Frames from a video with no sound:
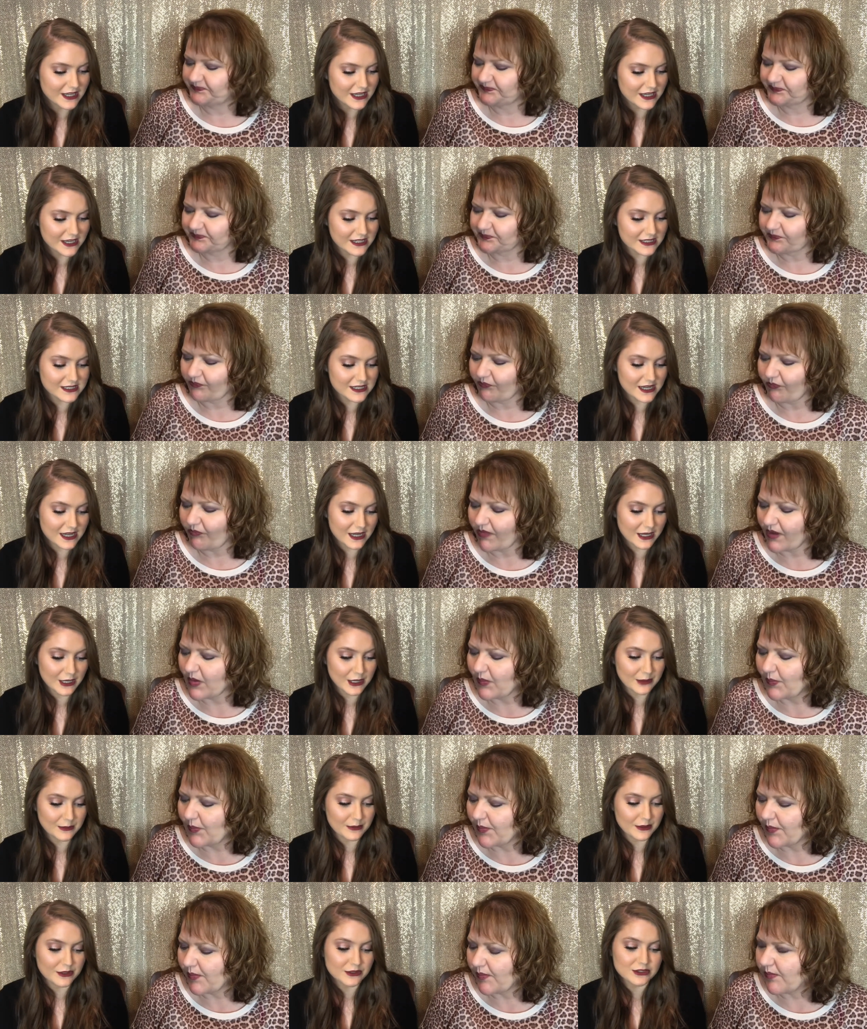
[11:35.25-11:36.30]
Speaker 1: It's a
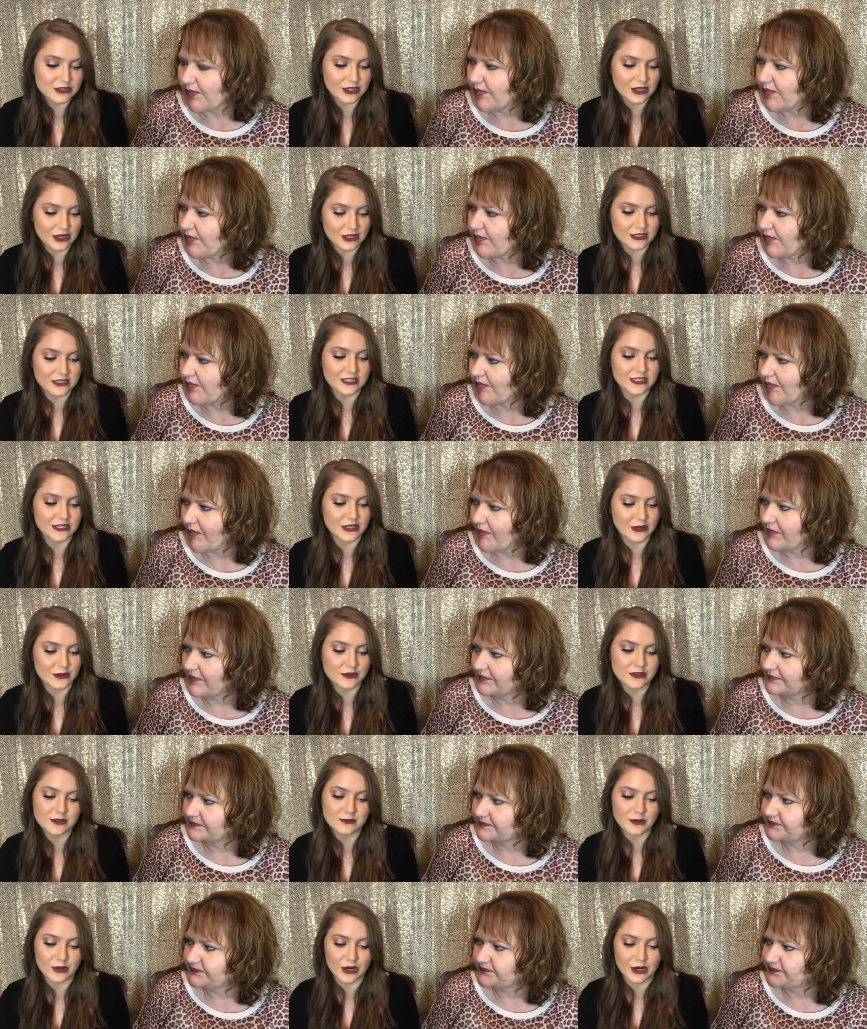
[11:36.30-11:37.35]
milk chocolate
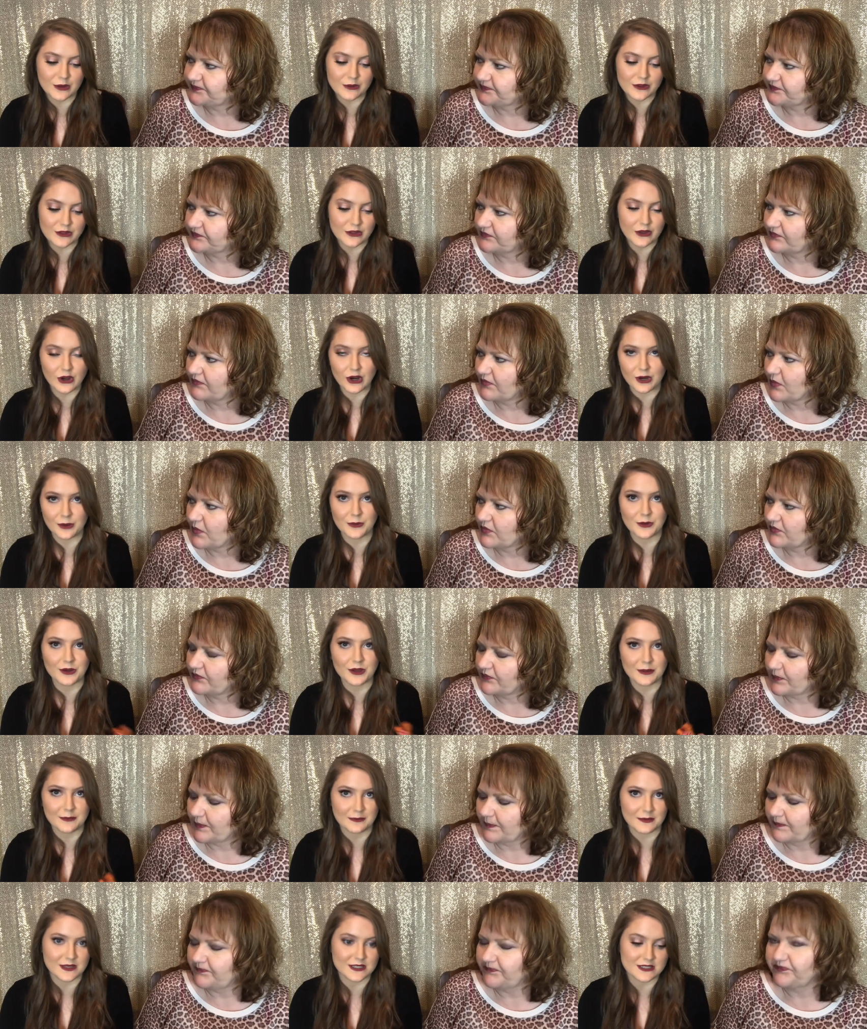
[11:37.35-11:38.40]
coated bar with caramel
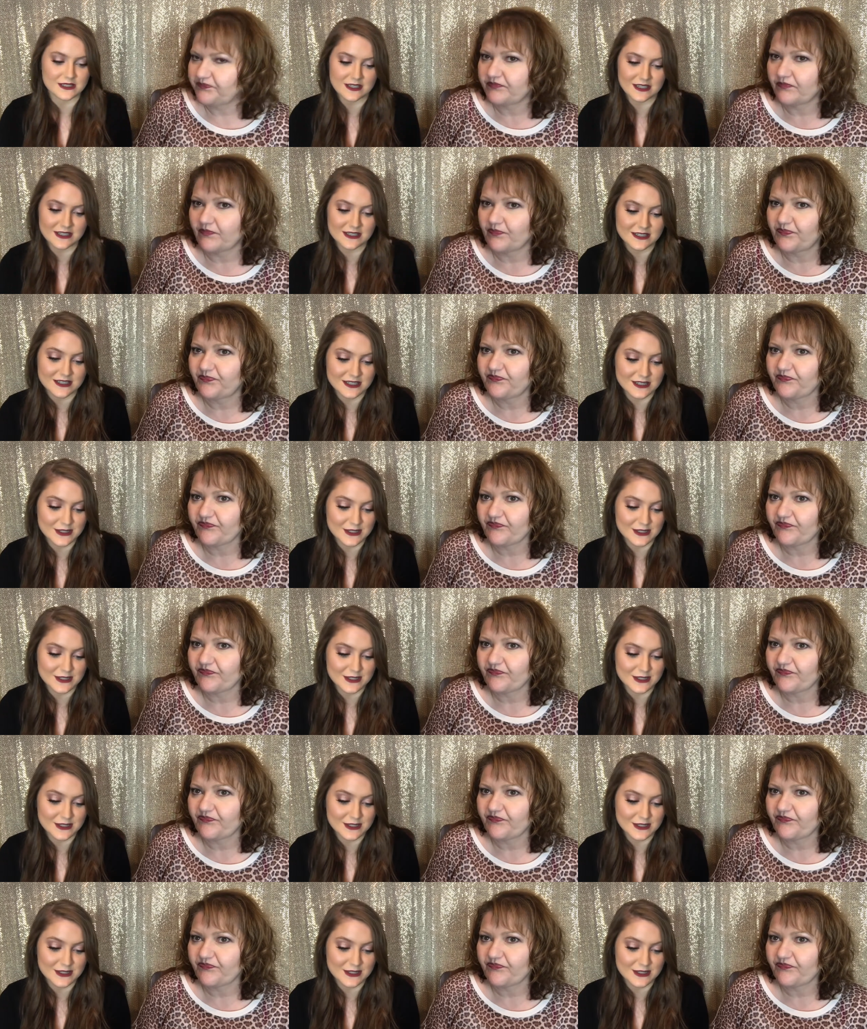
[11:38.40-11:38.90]
and biscuits.